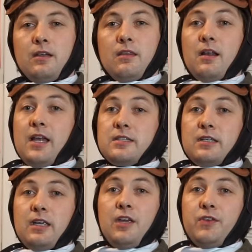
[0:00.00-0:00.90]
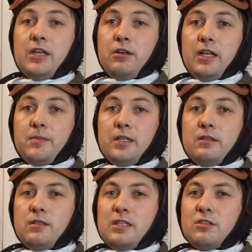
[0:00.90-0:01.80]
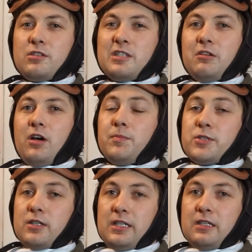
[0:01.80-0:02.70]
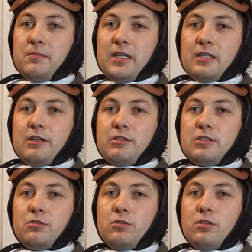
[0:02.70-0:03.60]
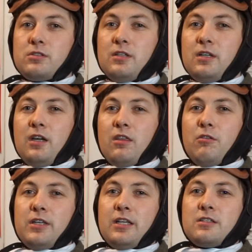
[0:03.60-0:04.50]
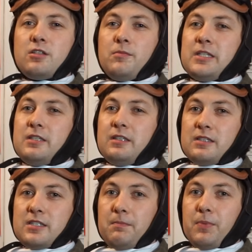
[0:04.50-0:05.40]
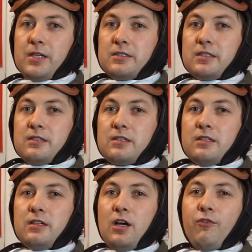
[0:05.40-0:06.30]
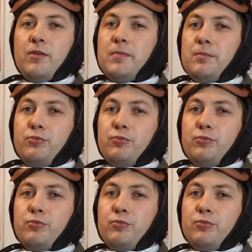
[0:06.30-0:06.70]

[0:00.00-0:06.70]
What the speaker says: The classic aviator helmet is considered obsolete in military circles, though it can still be seen in some places, often by